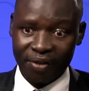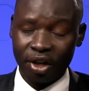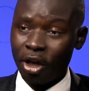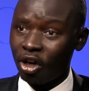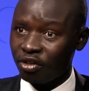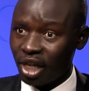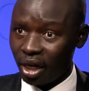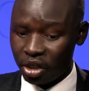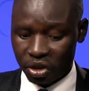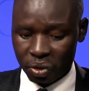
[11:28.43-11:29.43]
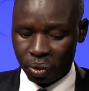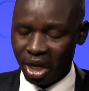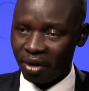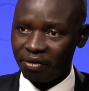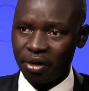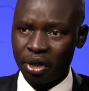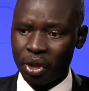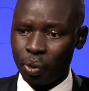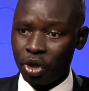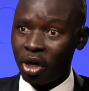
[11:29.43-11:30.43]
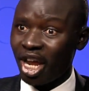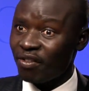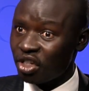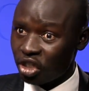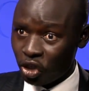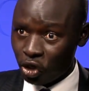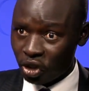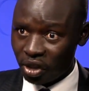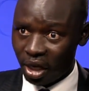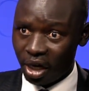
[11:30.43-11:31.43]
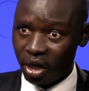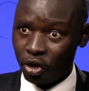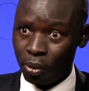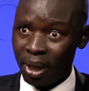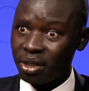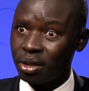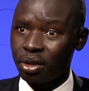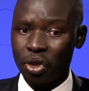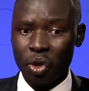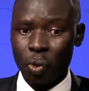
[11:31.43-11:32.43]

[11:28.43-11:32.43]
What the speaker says: We have a lot of challenges. We don't have institutions that are robust.